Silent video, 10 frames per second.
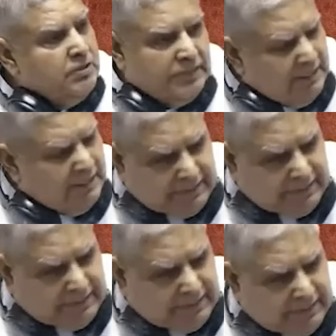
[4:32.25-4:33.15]
Jayaji, take
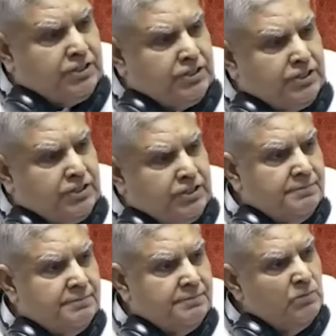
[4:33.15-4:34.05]
your seat.
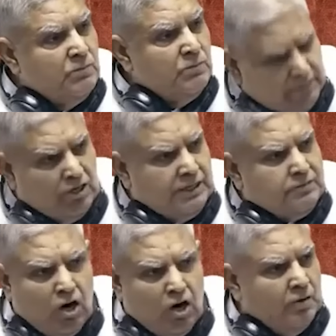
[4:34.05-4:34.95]
Take your seat.
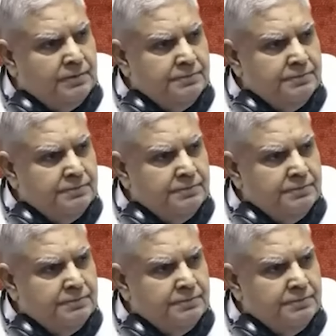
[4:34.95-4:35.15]
No.